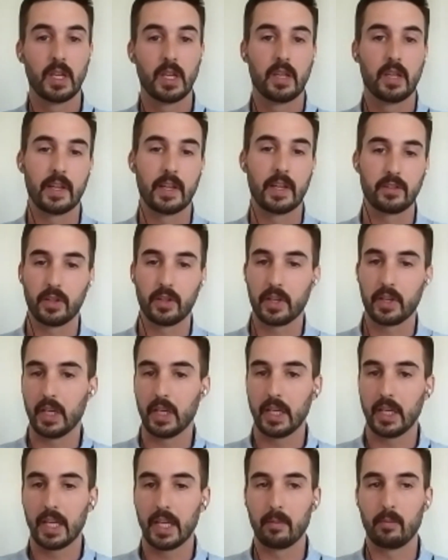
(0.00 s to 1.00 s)
that's looking
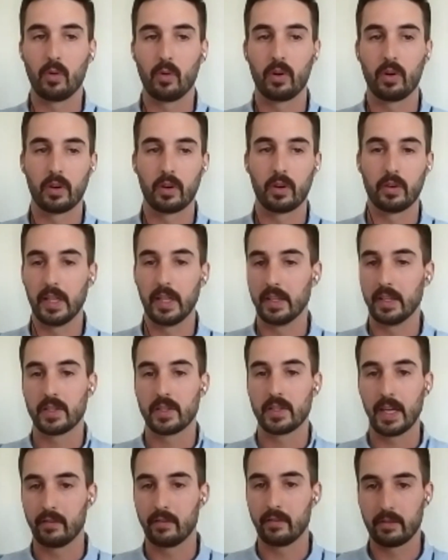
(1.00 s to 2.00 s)
to get more
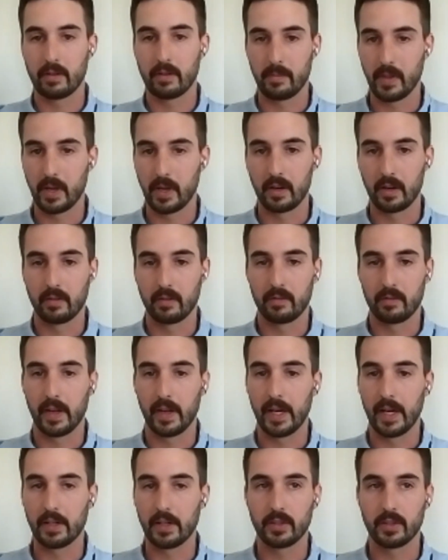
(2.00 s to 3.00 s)
insight from their
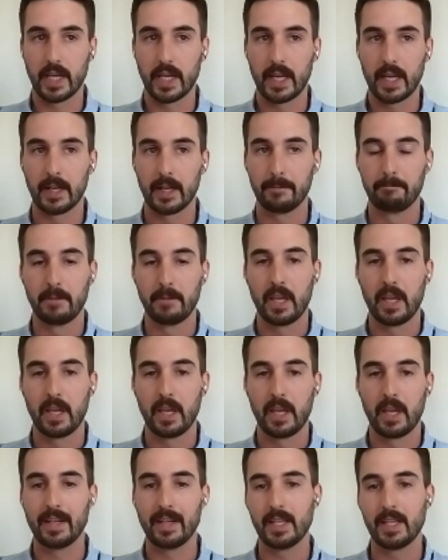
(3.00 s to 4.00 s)
financial data.
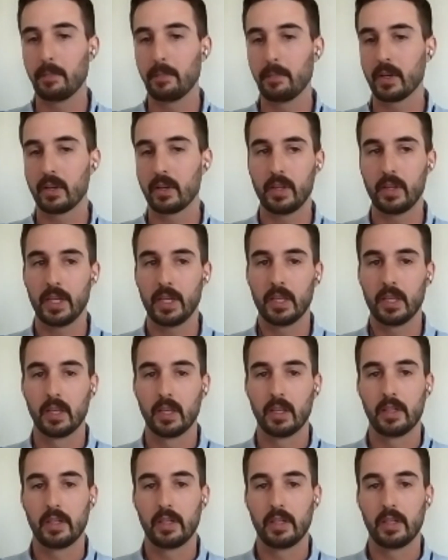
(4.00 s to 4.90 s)
And typically,